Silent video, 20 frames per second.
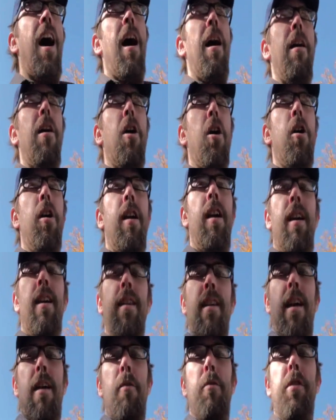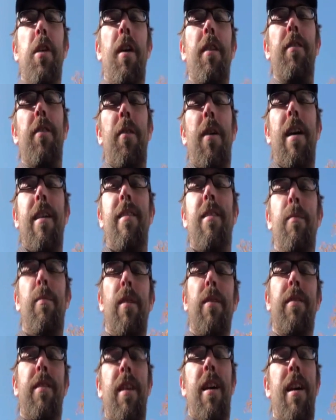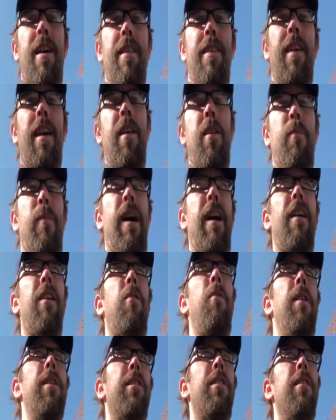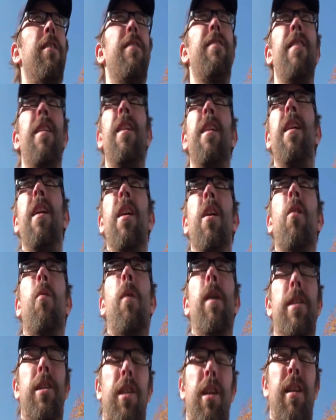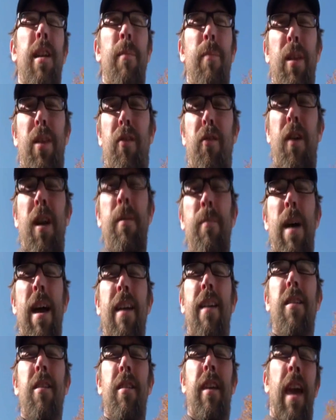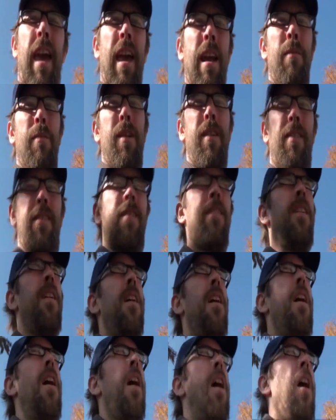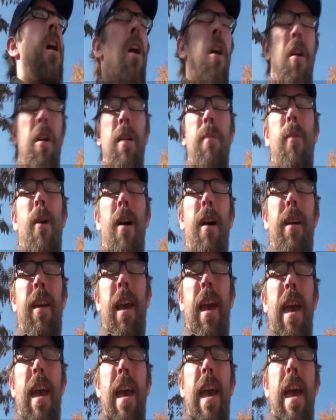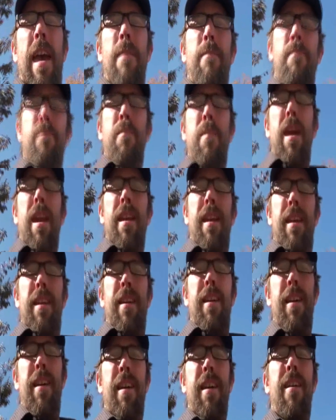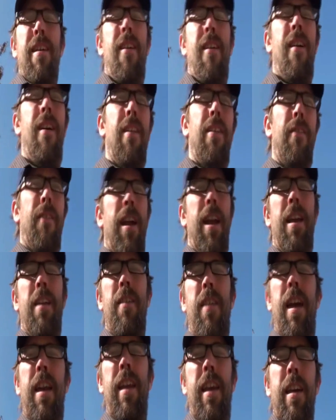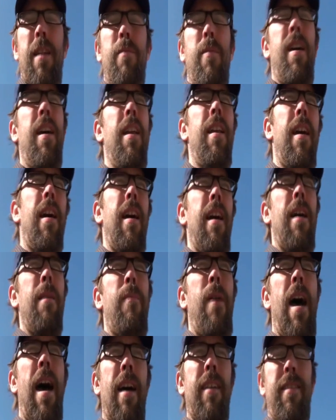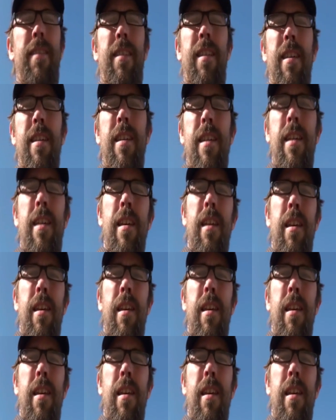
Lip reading: Ernie, I was also asked about the other ballot questions. Question number three, medical cannabis. Ernie Boch admitted on the radio that he had been a past